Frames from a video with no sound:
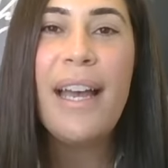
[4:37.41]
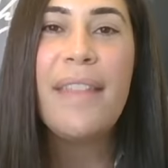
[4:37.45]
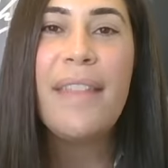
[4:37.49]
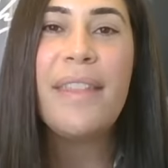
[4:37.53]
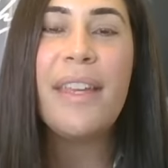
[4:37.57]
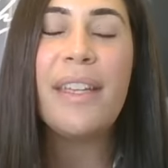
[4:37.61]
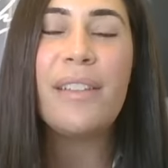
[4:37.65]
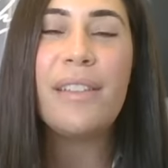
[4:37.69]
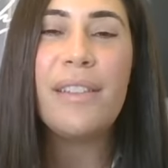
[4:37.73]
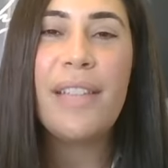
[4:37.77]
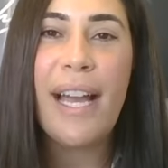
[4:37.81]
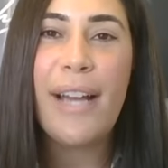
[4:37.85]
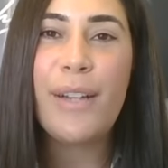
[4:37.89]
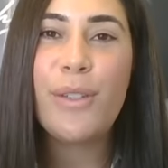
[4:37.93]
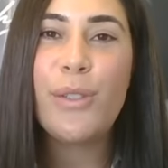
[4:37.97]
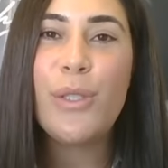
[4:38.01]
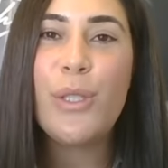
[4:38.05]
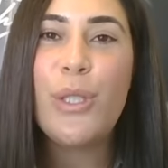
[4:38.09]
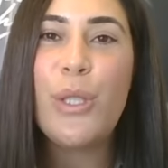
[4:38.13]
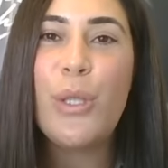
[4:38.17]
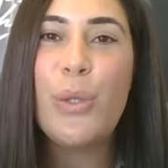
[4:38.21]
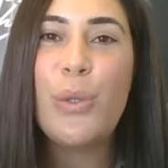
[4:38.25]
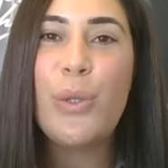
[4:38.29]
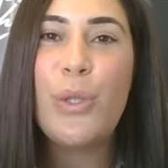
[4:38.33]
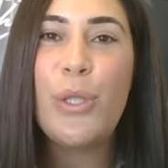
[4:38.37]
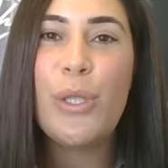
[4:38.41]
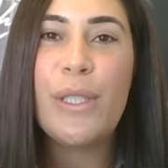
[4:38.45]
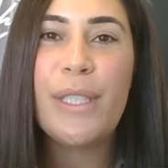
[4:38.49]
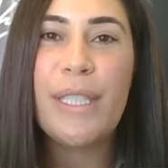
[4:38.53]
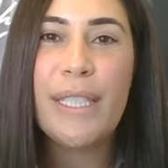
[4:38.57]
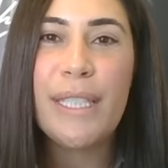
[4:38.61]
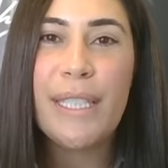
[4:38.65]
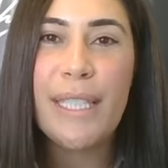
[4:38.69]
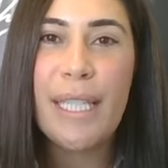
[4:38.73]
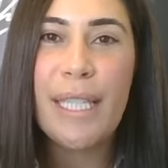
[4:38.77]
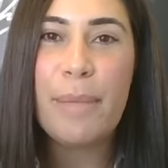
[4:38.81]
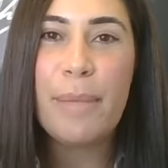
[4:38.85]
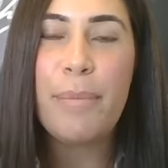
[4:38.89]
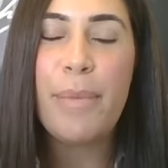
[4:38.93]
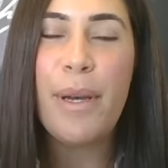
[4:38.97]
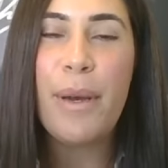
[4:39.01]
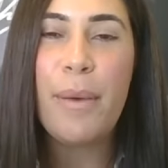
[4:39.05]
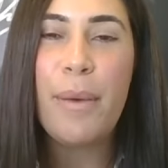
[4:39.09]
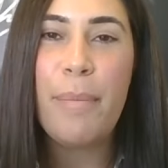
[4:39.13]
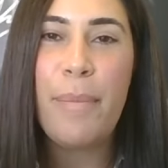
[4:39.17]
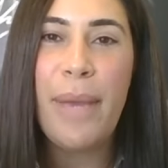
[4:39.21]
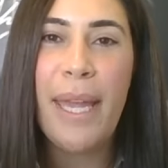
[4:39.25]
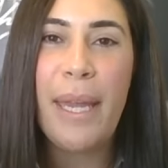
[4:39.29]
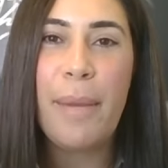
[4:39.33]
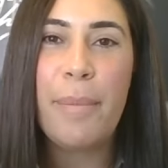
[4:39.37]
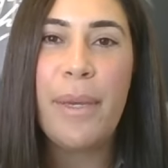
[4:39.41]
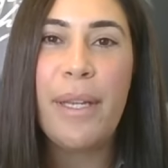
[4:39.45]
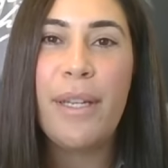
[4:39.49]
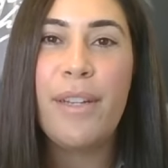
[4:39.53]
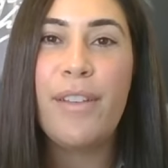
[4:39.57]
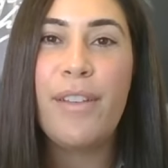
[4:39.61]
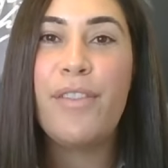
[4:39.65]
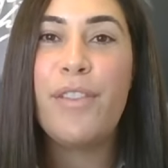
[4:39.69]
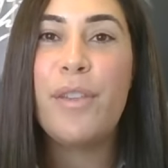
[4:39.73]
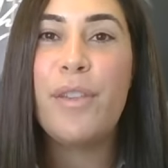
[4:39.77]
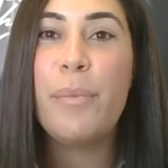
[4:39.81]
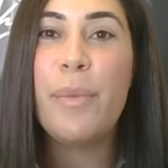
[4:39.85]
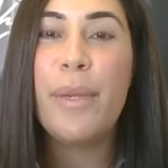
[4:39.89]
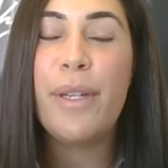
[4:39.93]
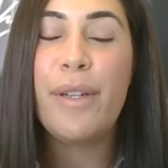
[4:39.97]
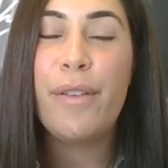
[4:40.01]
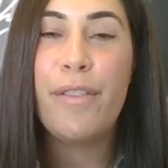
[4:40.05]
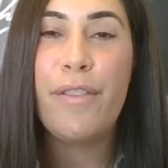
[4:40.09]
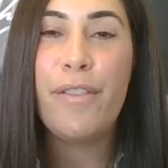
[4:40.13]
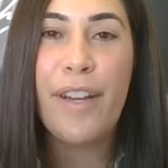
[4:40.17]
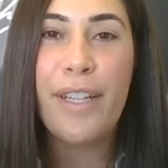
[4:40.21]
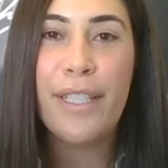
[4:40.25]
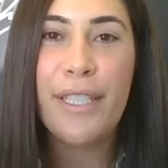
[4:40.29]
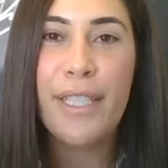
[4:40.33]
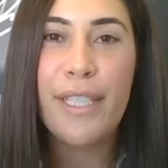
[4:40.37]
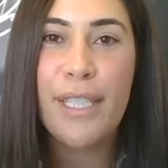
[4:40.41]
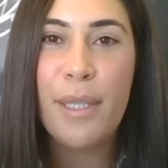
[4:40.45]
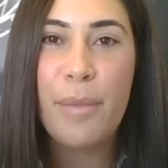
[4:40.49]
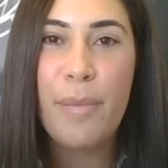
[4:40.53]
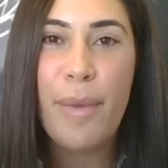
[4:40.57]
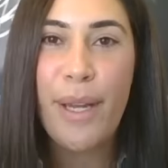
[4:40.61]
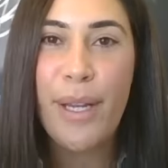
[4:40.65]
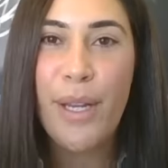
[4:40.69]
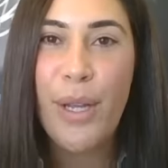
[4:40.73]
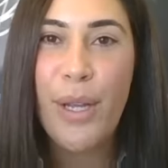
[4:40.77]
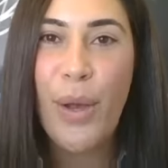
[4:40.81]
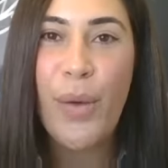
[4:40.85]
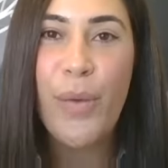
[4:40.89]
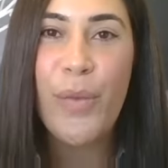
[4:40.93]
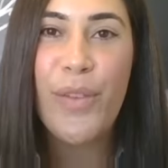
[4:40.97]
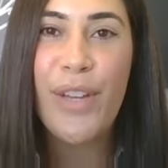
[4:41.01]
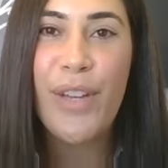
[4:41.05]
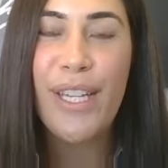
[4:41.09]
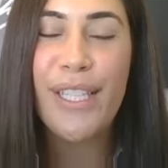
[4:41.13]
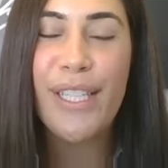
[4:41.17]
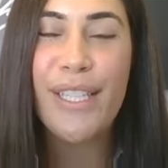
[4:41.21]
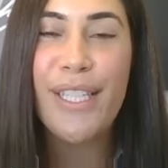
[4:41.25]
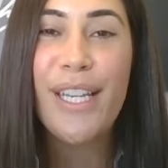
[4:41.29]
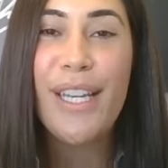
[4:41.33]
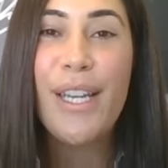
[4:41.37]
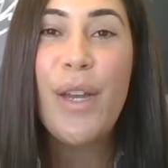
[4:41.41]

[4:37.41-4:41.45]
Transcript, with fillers: that allows you to skip a payment if you've been affected by COVID.